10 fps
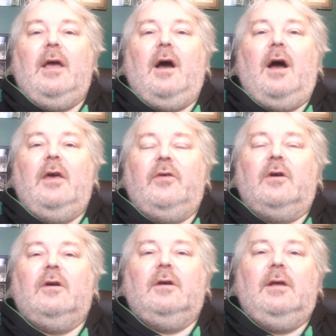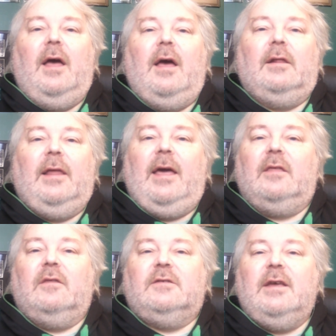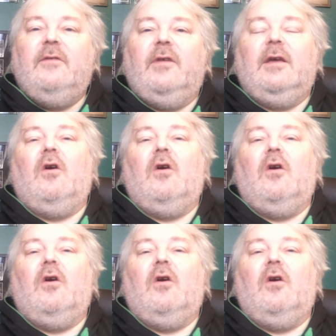either late this evening